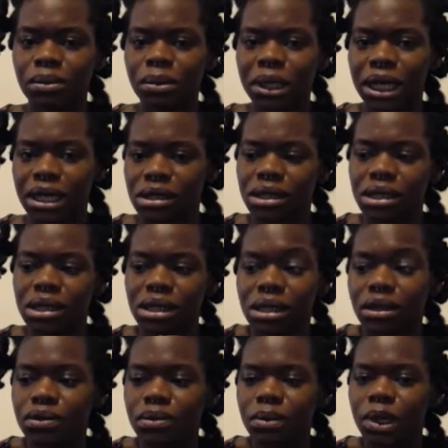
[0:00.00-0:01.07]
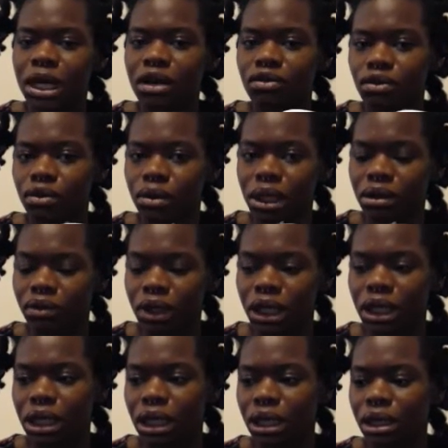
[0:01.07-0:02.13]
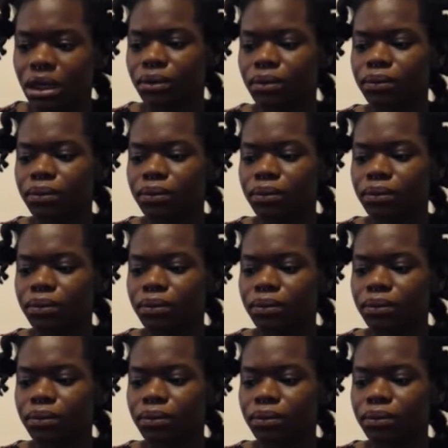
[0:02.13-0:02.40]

but it actually leaves my hair really, really clean.